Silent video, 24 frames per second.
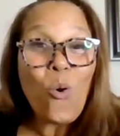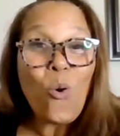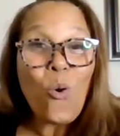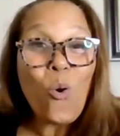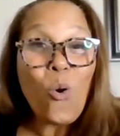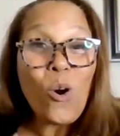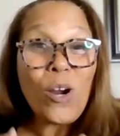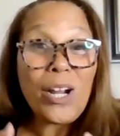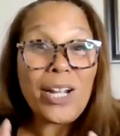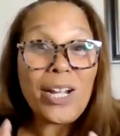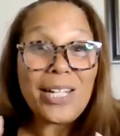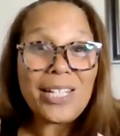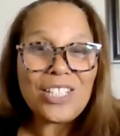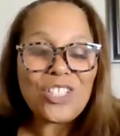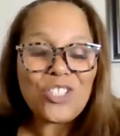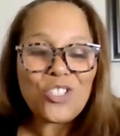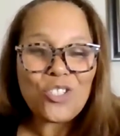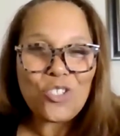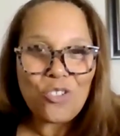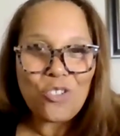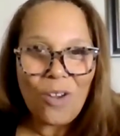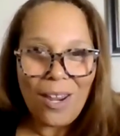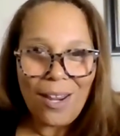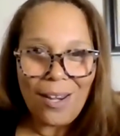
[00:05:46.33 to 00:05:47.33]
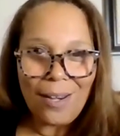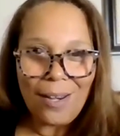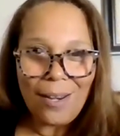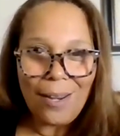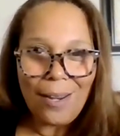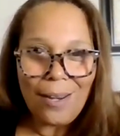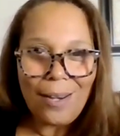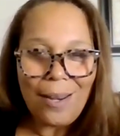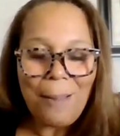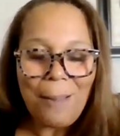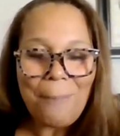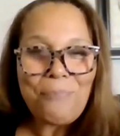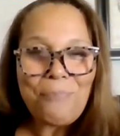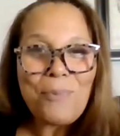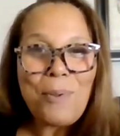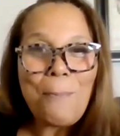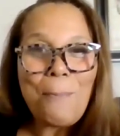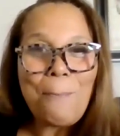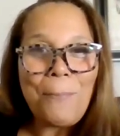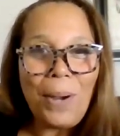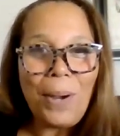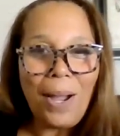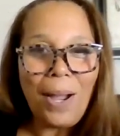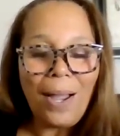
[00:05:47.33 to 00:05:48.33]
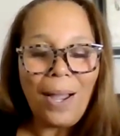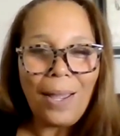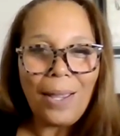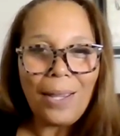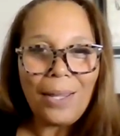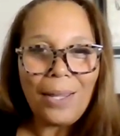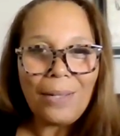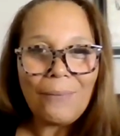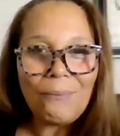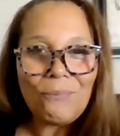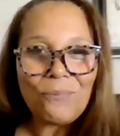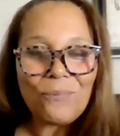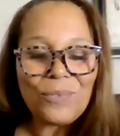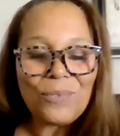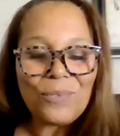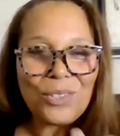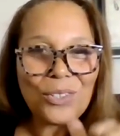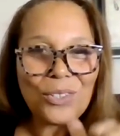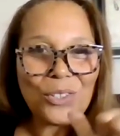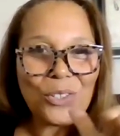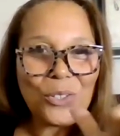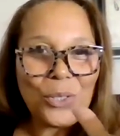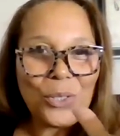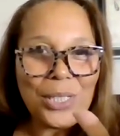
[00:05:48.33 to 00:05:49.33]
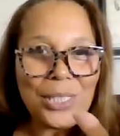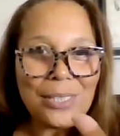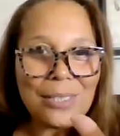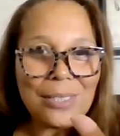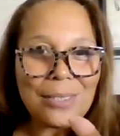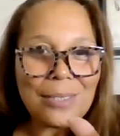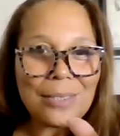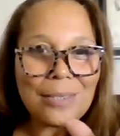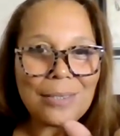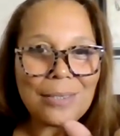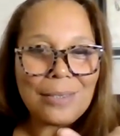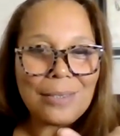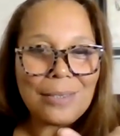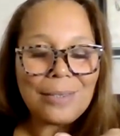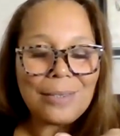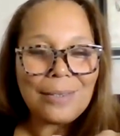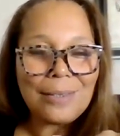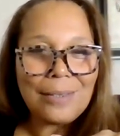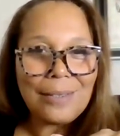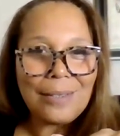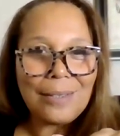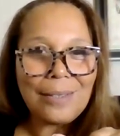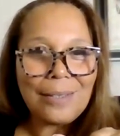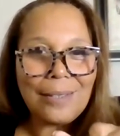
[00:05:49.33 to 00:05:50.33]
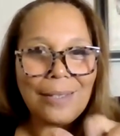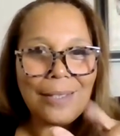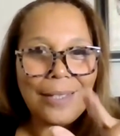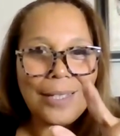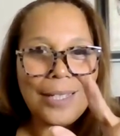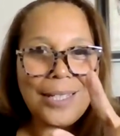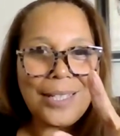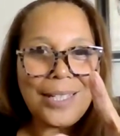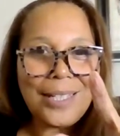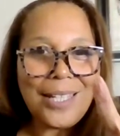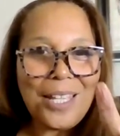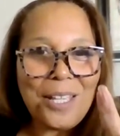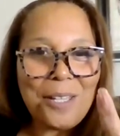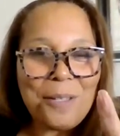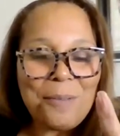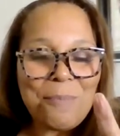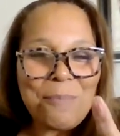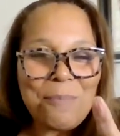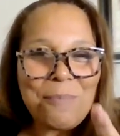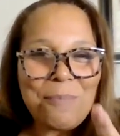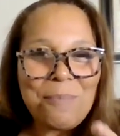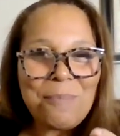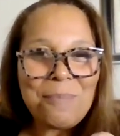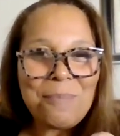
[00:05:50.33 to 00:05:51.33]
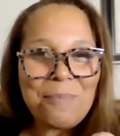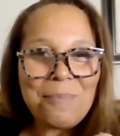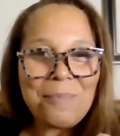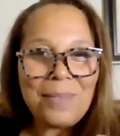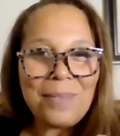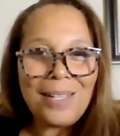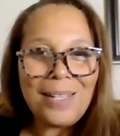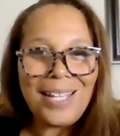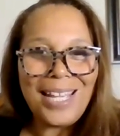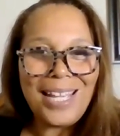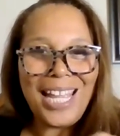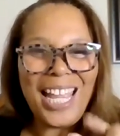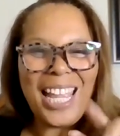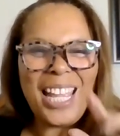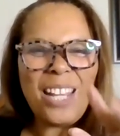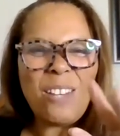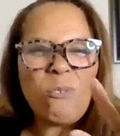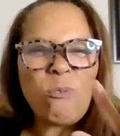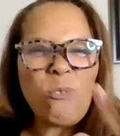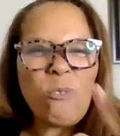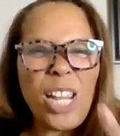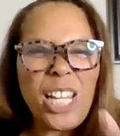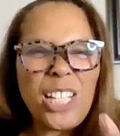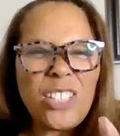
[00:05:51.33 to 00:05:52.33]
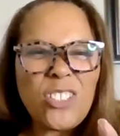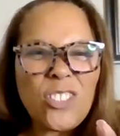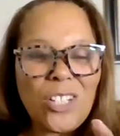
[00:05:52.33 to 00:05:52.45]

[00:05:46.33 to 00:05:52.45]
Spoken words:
orchestrated by Chris, Kim, and Ray.